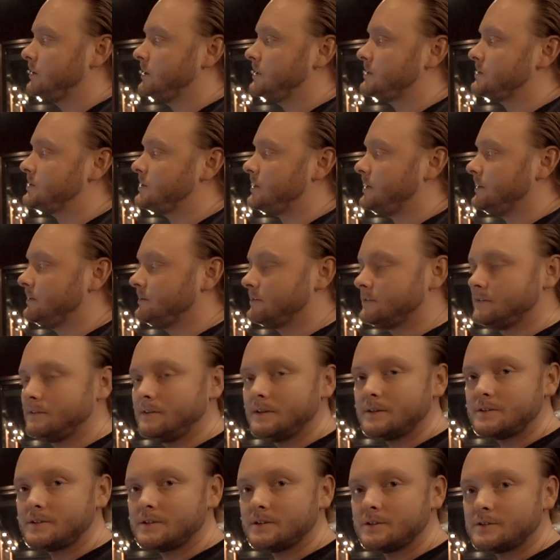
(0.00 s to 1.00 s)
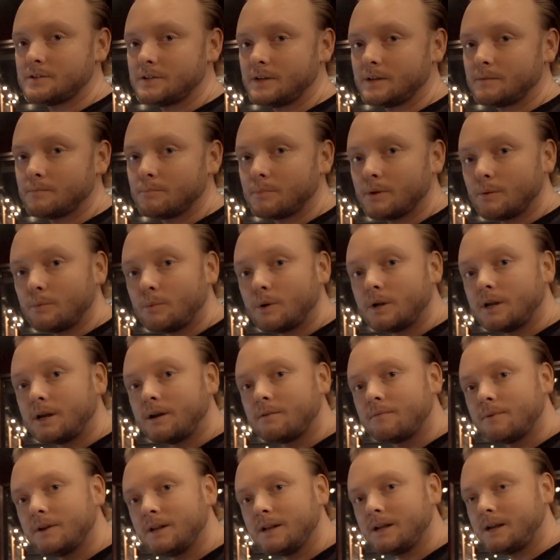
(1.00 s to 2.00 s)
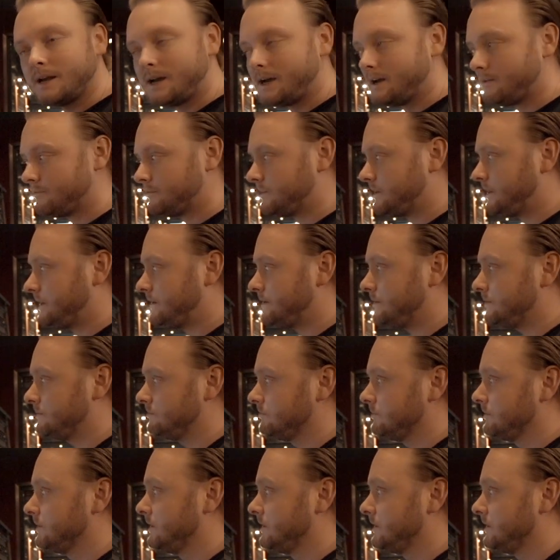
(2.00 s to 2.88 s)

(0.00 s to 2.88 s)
let's say this is it, but what I really have now